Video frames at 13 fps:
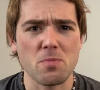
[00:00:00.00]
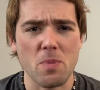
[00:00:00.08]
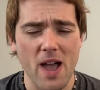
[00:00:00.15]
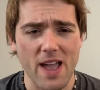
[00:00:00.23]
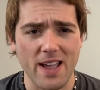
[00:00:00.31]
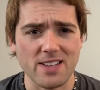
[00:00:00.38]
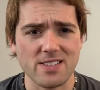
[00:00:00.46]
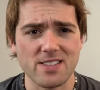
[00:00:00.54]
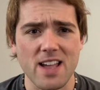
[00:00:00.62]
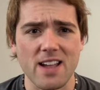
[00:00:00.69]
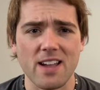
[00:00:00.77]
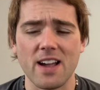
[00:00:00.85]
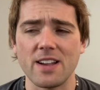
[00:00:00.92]
bias,
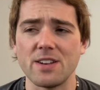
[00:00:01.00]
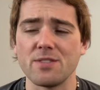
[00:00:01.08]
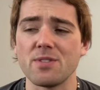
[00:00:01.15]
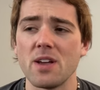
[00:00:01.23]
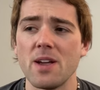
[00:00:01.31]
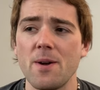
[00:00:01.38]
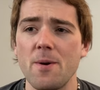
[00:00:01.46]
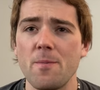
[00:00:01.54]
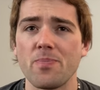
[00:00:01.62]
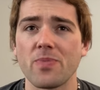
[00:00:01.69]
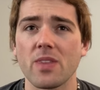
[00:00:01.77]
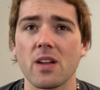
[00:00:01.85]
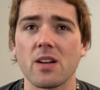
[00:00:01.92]
that kind of,
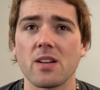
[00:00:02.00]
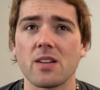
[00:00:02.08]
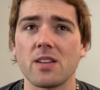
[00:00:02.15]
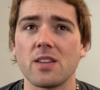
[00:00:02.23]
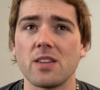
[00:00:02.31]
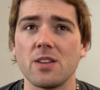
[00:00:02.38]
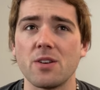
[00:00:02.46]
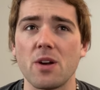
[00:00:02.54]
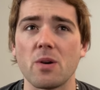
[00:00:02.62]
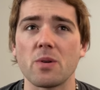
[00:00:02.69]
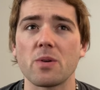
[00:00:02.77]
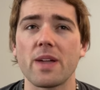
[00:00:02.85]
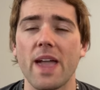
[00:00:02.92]
you
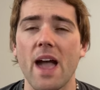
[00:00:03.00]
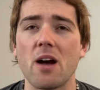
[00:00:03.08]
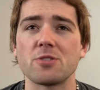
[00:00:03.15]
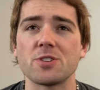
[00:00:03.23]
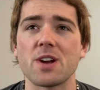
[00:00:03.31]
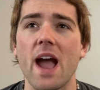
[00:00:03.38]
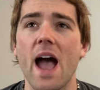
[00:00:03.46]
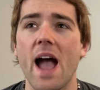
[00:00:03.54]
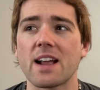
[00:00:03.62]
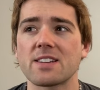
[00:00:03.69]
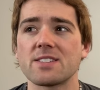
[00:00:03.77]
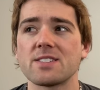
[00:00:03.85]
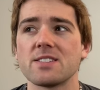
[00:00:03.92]
know,
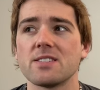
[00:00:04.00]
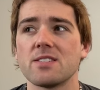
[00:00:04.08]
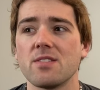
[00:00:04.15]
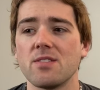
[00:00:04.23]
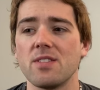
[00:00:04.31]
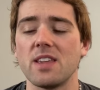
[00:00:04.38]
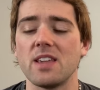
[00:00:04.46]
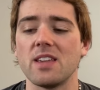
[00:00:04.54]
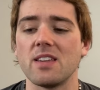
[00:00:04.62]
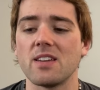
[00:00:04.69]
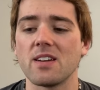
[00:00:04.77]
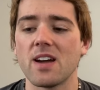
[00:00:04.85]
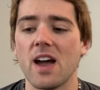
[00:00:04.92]
counteracts
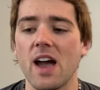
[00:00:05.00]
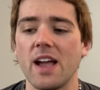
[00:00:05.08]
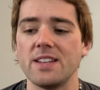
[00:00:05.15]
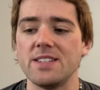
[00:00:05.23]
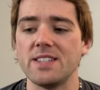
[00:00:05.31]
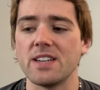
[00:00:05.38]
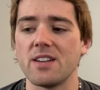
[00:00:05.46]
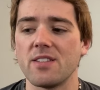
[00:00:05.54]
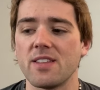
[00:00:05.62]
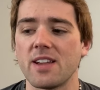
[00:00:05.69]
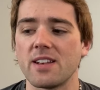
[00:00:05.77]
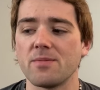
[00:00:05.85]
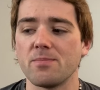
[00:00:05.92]
the idea
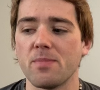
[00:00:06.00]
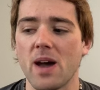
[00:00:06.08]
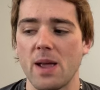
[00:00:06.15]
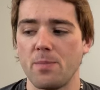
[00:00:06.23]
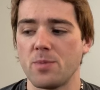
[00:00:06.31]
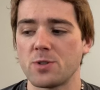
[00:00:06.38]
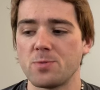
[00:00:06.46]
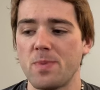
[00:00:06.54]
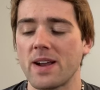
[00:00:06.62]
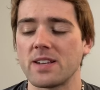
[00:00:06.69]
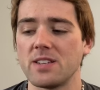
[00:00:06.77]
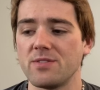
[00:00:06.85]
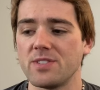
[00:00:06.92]
that my
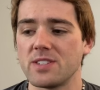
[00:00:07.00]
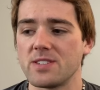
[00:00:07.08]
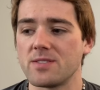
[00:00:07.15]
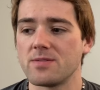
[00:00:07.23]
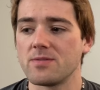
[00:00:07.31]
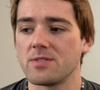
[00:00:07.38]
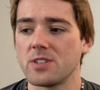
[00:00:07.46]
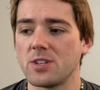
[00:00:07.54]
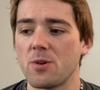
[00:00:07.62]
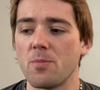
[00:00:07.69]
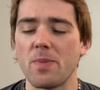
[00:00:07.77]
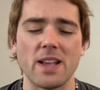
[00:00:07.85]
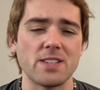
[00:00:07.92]
perspective is, you
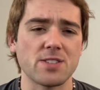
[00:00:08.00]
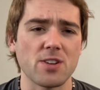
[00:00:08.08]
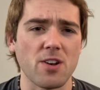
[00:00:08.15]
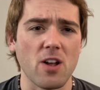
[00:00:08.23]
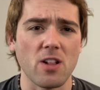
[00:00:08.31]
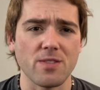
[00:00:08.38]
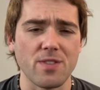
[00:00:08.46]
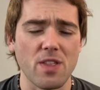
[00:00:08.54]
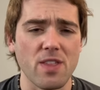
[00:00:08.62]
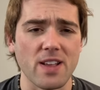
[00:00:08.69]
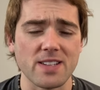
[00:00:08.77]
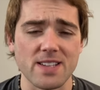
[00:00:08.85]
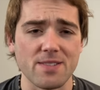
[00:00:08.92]
know, based on all of the
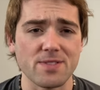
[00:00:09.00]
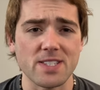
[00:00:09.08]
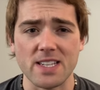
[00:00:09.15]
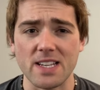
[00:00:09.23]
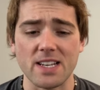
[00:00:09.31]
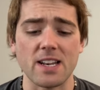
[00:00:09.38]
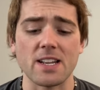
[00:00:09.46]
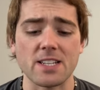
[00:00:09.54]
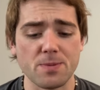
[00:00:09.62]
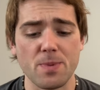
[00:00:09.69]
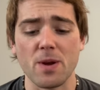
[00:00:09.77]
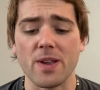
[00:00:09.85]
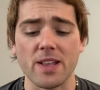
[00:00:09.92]
things I've seen and
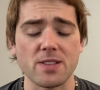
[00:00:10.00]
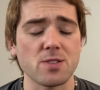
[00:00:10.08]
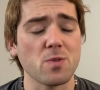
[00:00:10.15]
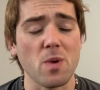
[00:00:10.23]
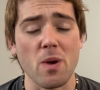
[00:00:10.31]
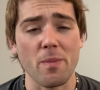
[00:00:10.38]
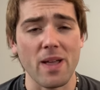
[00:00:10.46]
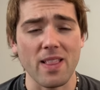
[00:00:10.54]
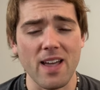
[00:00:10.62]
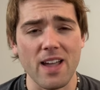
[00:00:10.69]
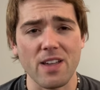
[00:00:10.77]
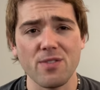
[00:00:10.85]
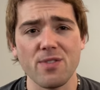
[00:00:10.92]
experienced throughout my
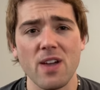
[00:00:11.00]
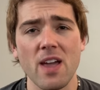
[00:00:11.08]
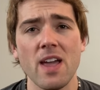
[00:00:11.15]
life.